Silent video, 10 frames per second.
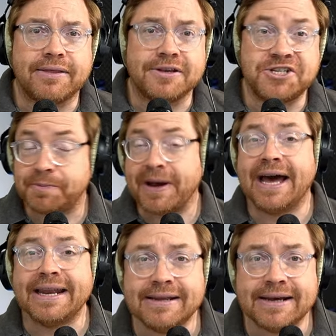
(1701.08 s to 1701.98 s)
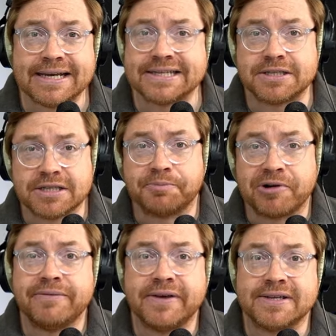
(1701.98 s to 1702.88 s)
Japan as the
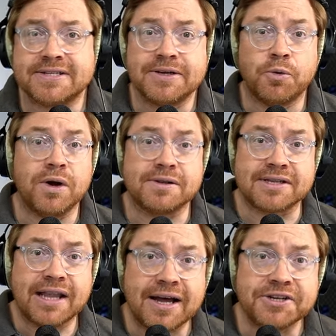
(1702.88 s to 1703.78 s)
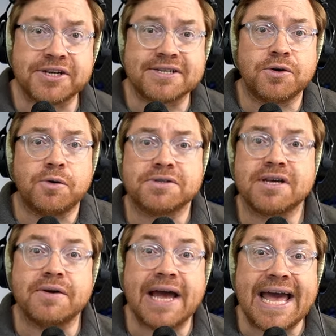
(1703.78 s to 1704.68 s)
previous world's largest
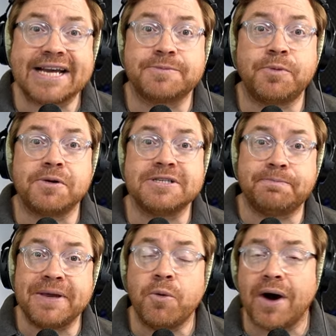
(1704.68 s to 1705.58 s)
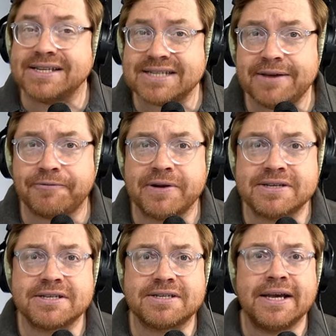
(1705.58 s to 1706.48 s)
auto exporter. BYD, for
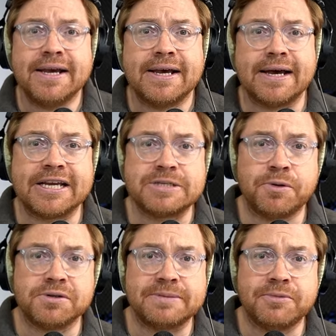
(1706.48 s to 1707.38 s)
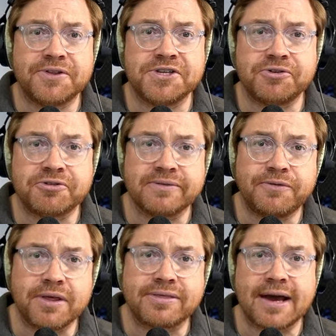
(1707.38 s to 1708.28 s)
instance, exported more than
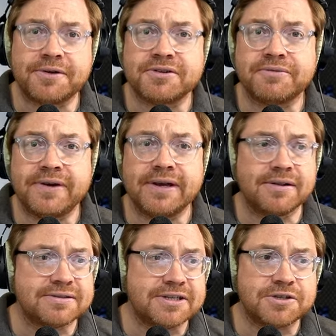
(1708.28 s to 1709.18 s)
240,000 vehicles in